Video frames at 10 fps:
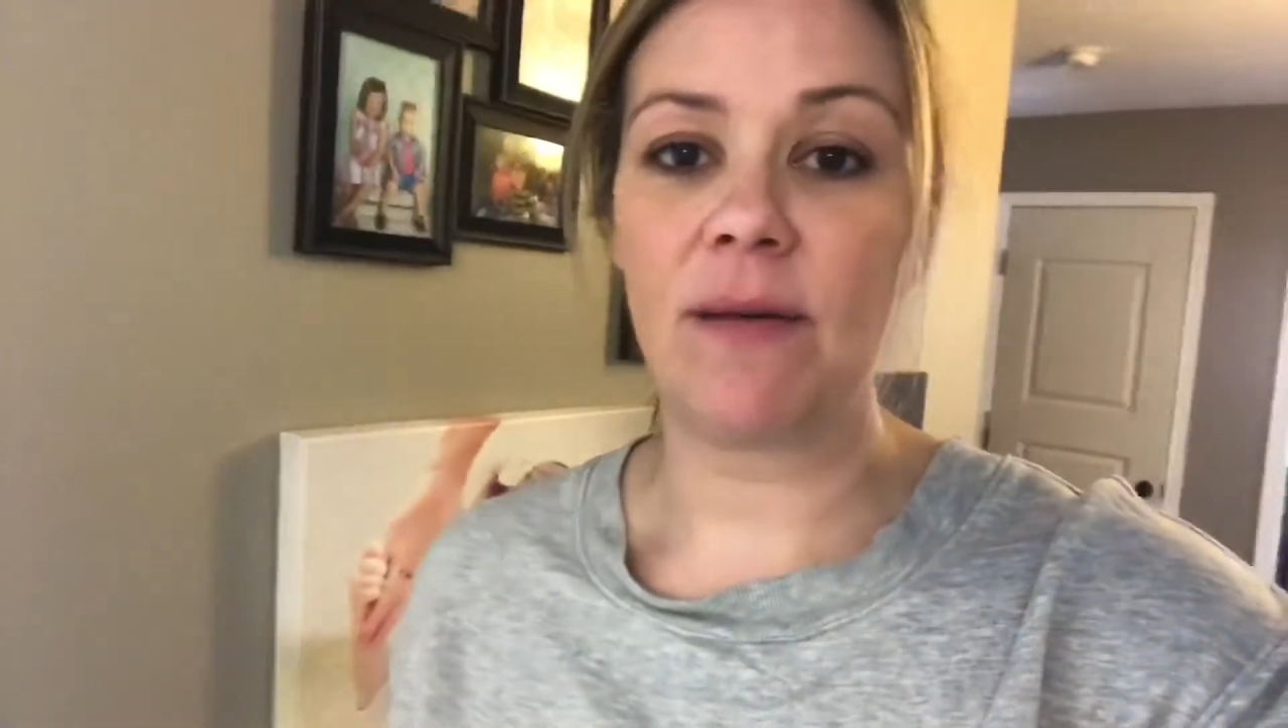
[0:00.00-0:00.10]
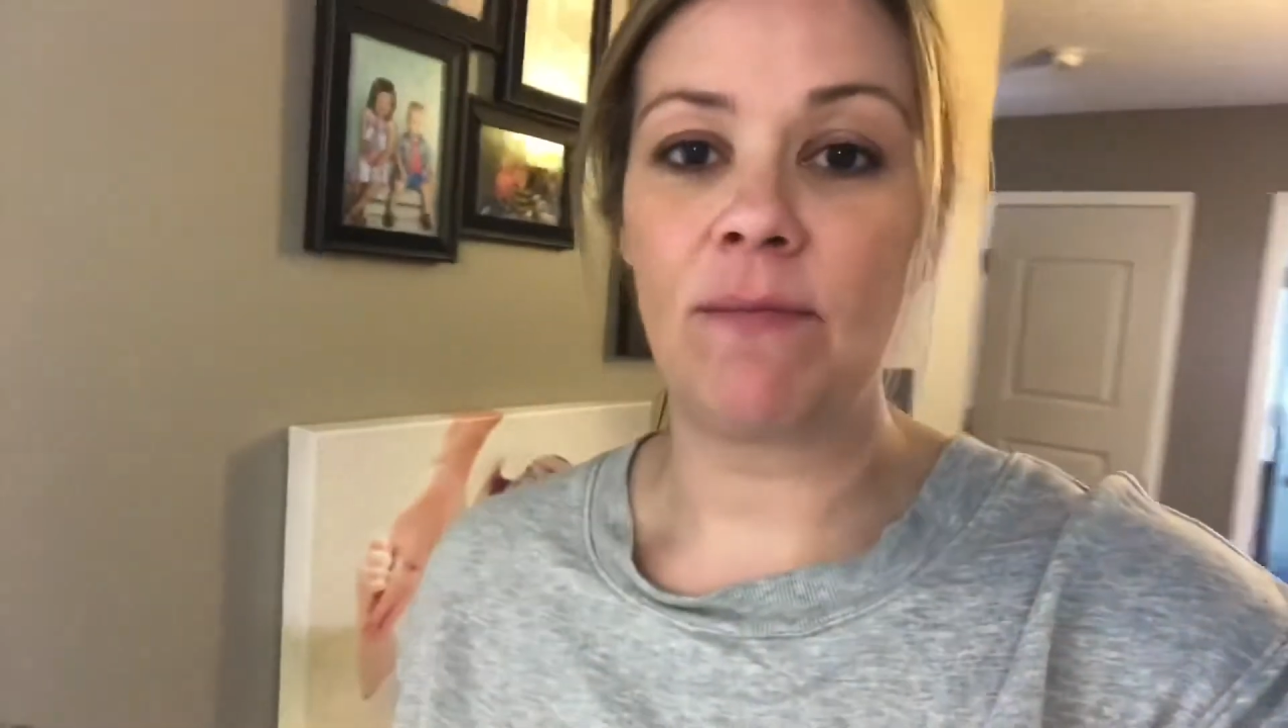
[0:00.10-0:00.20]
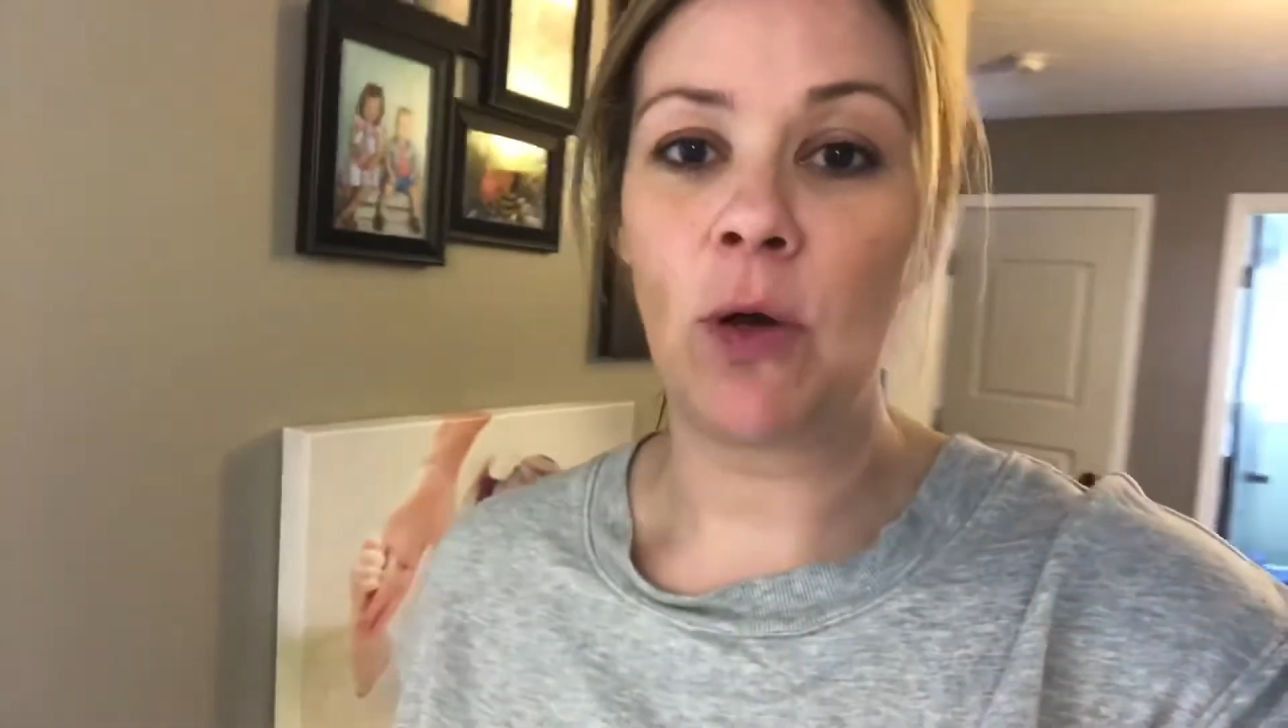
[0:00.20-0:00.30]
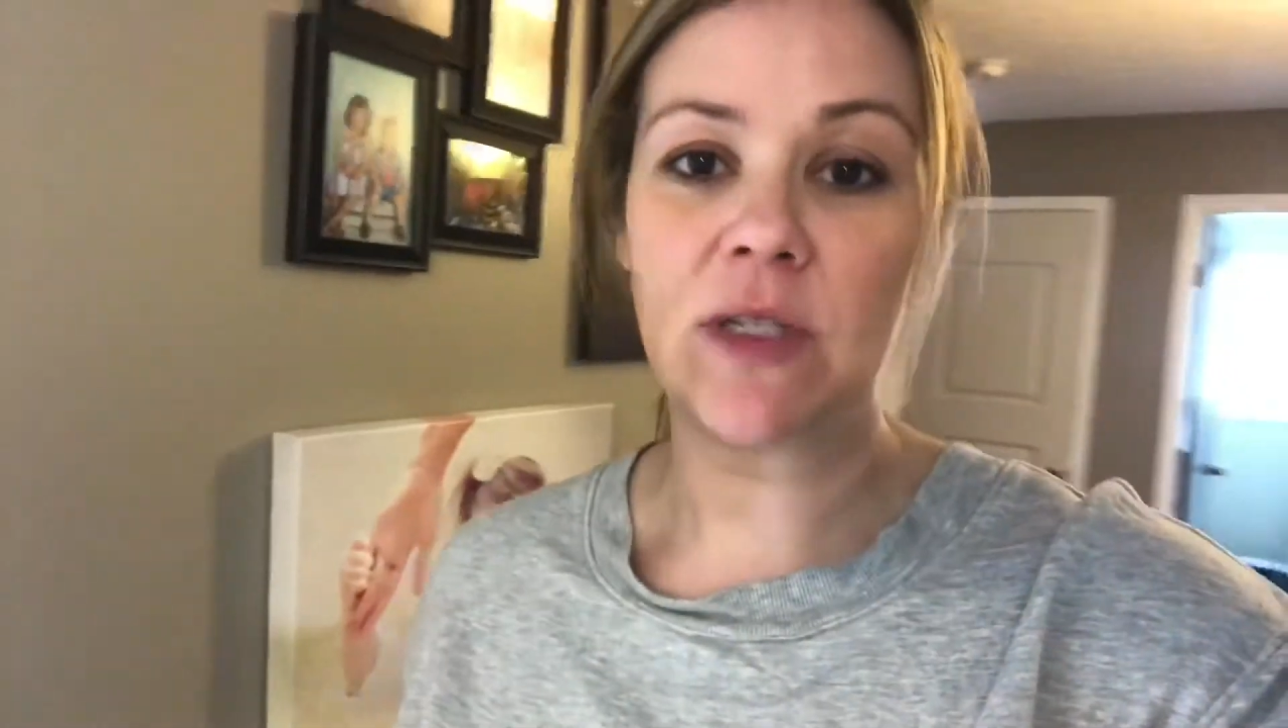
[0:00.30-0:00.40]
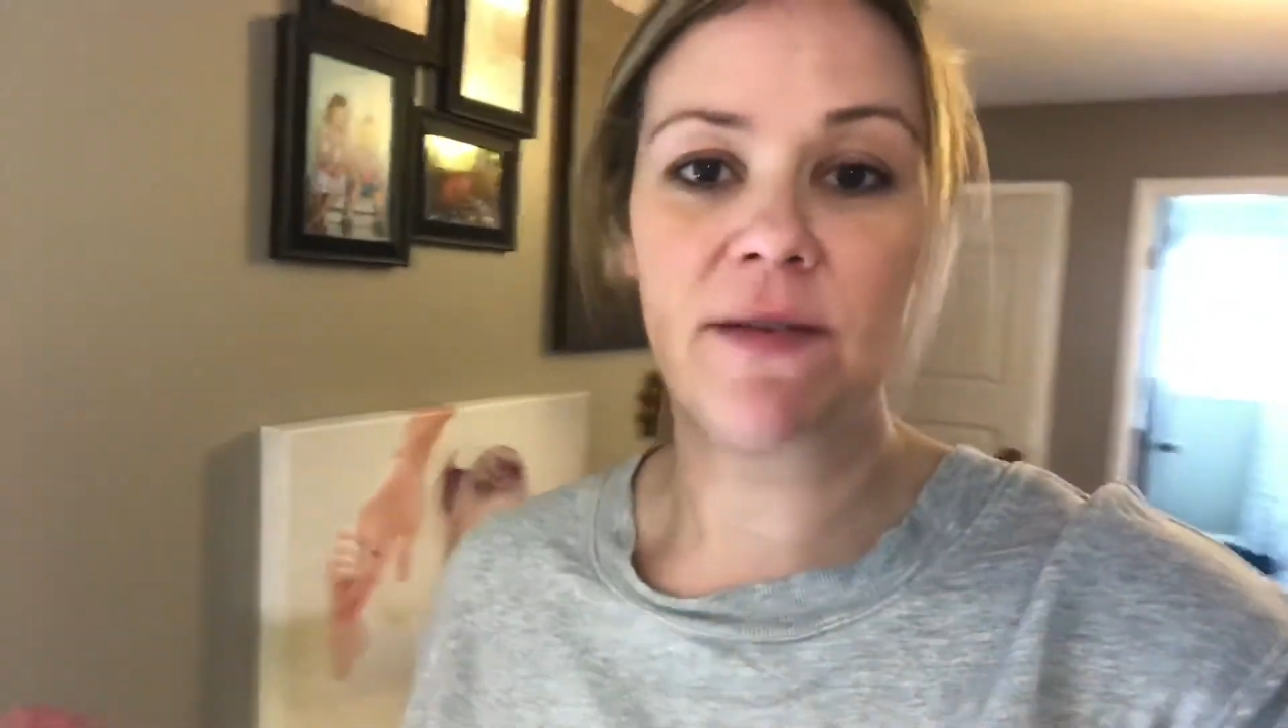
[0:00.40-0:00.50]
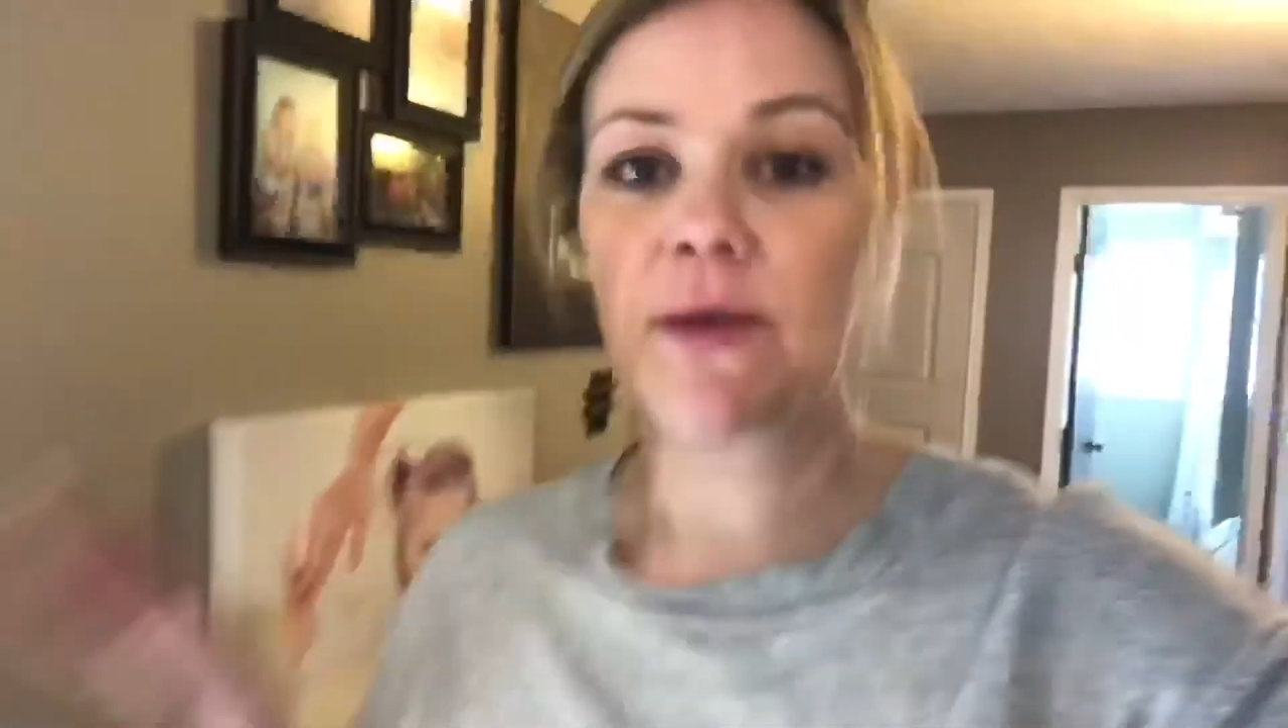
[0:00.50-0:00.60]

most